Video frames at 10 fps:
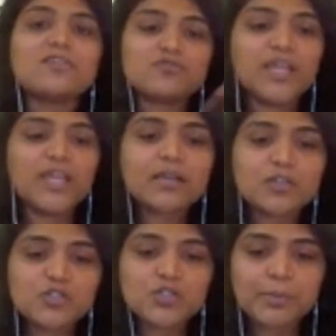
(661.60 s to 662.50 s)
has to take an
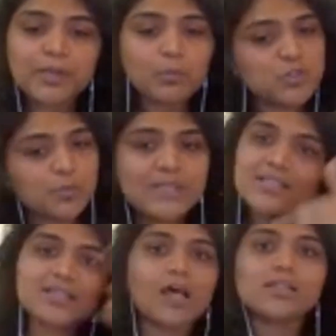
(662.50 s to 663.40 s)
adjournment, which means
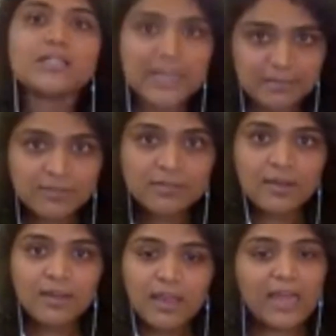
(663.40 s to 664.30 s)
there's another date.
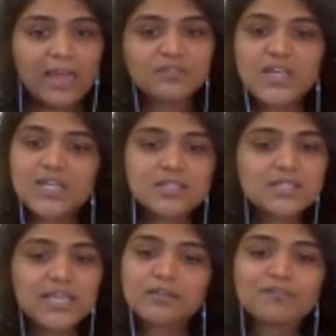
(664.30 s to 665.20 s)
And if there is a
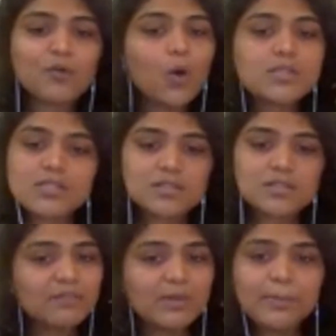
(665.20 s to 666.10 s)
date, of course, there
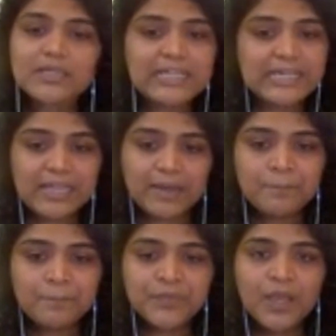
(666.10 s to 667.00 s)
will be a delay.
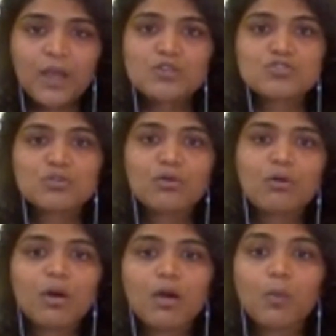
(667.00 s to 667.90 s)

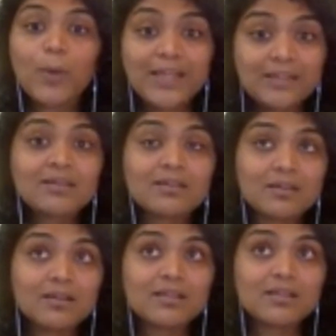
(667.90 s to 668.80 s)
So when
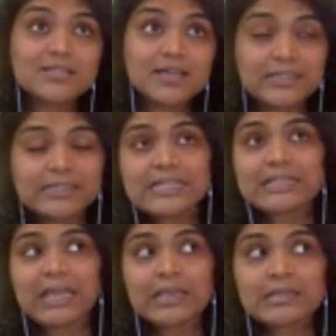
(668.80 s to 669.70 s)
suddenly
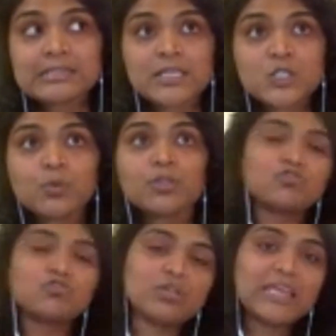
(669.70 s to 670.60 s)
things
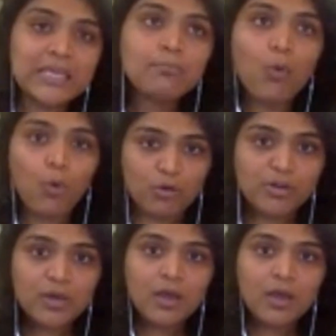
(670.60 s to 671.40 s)
switched to the E mode,